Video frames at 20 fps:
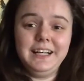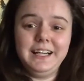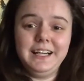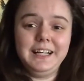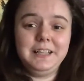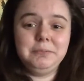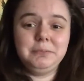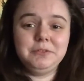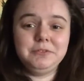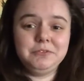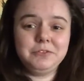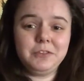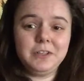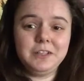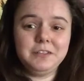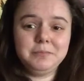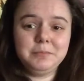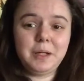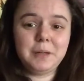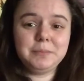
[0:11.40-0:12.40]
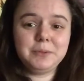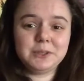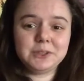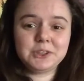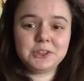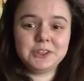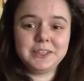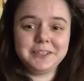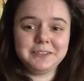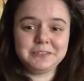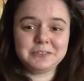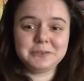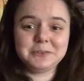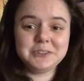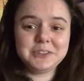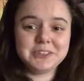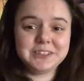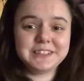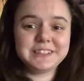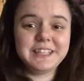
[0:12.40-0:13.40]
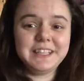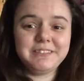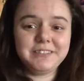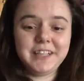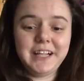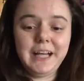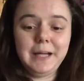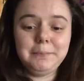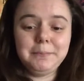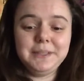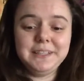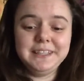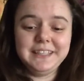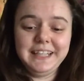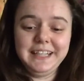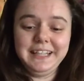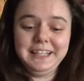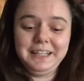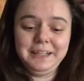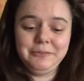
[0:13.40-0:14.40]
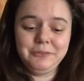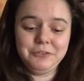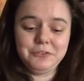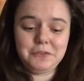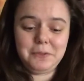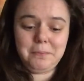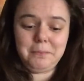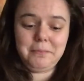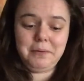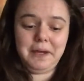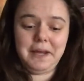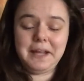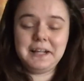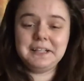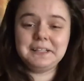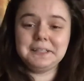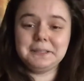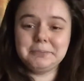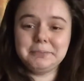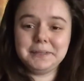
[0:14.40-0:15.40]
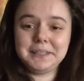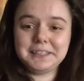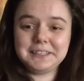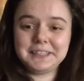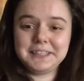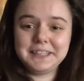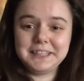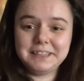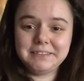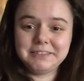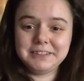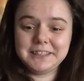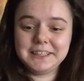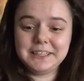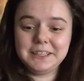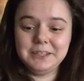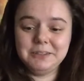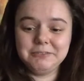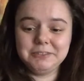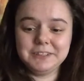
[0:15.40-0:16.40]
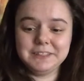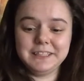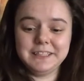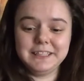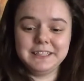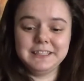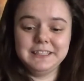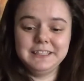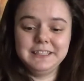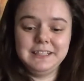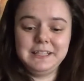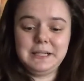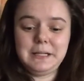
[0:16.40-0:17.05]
I'm in front of my bookshelves, which has never happened, and it was a pain in the butt to get everything over there